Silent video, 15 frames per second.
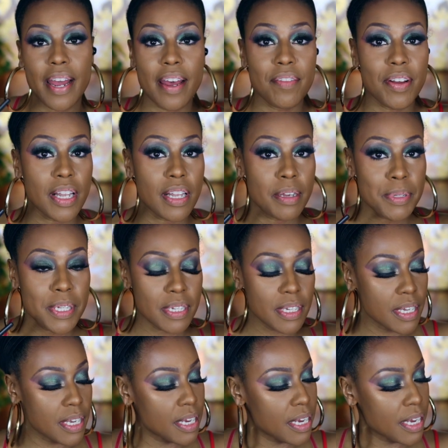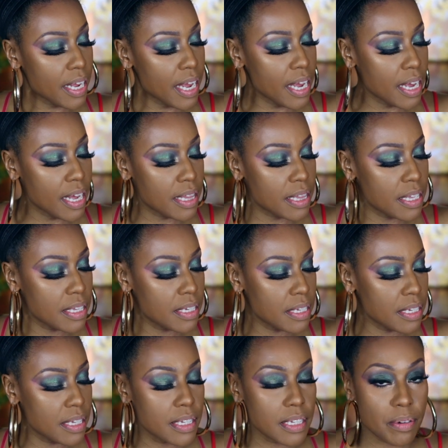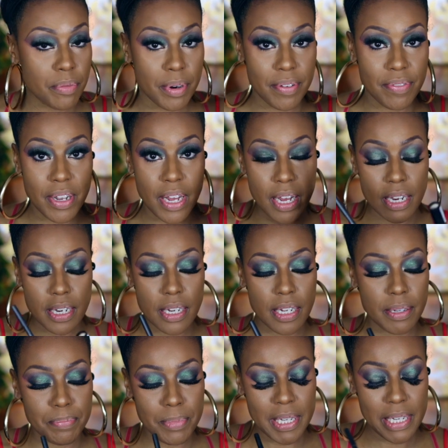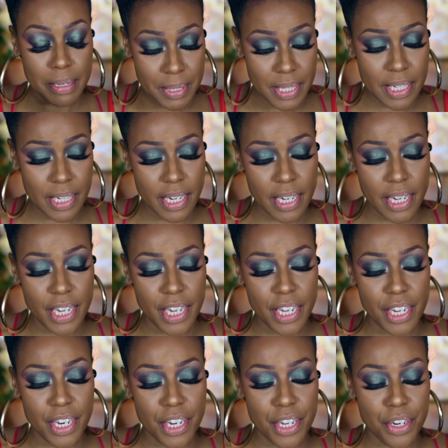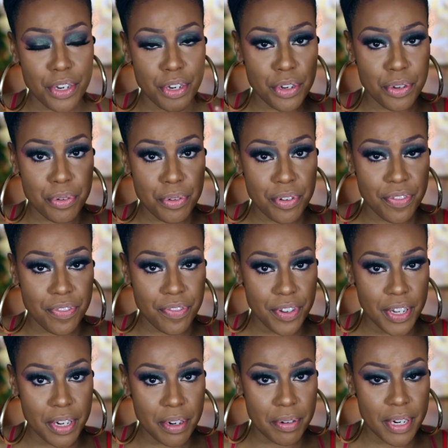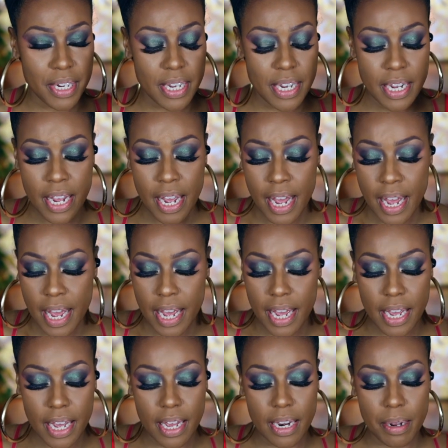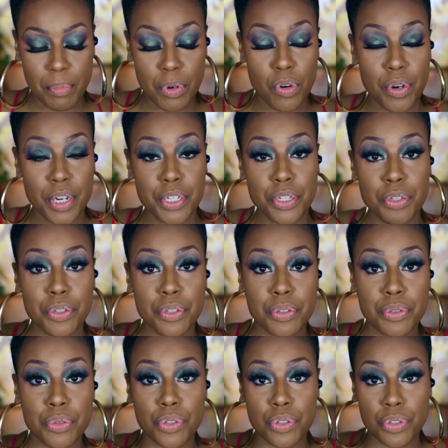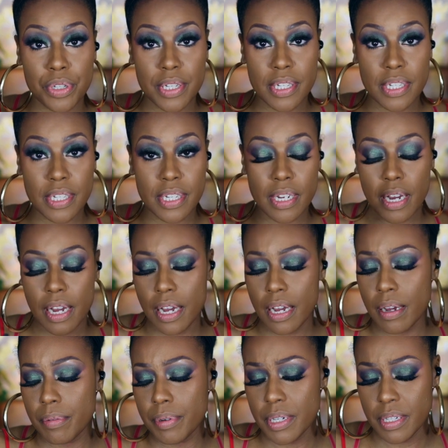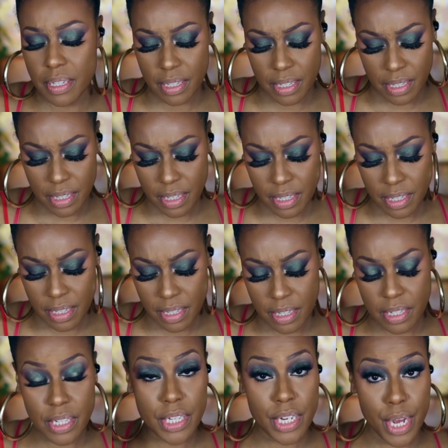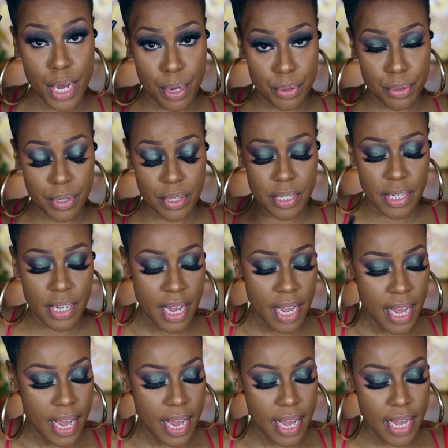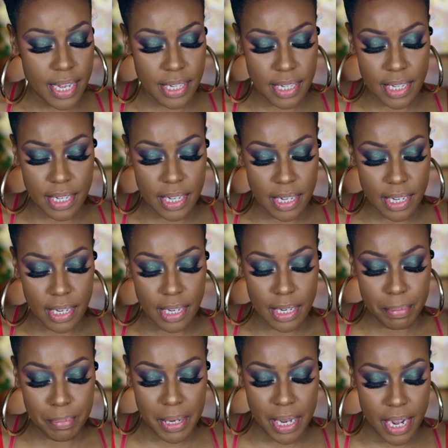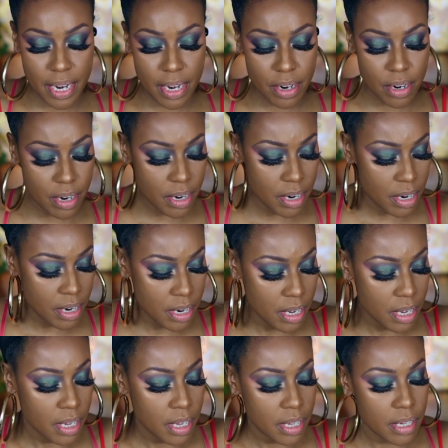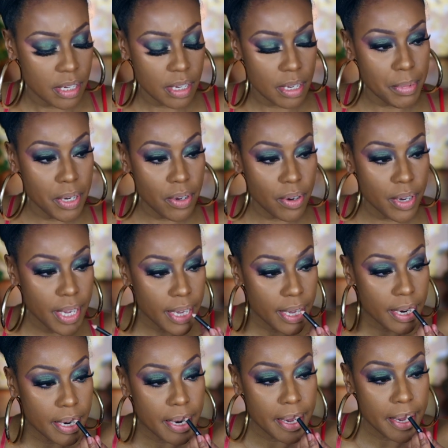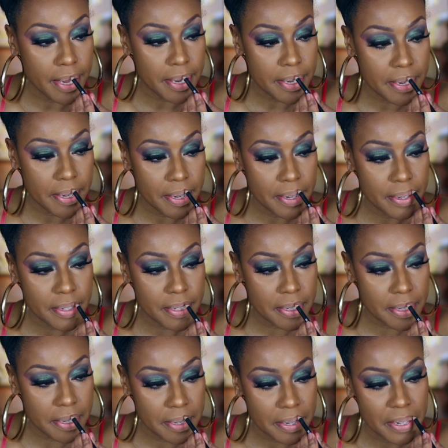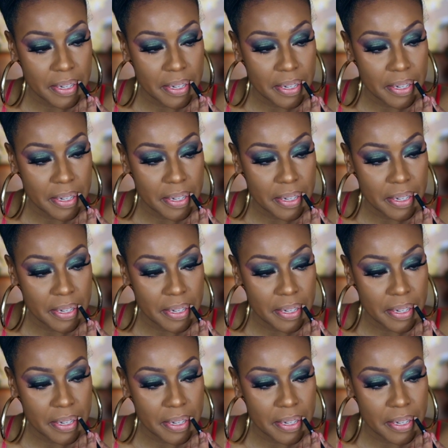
have a lipstick and this is a Revlon lip lipstick in Nude Fury. And I'm going to use Trent's, uh, what is this? This is Toast as the lip liner. So let me go ahead and add Toast.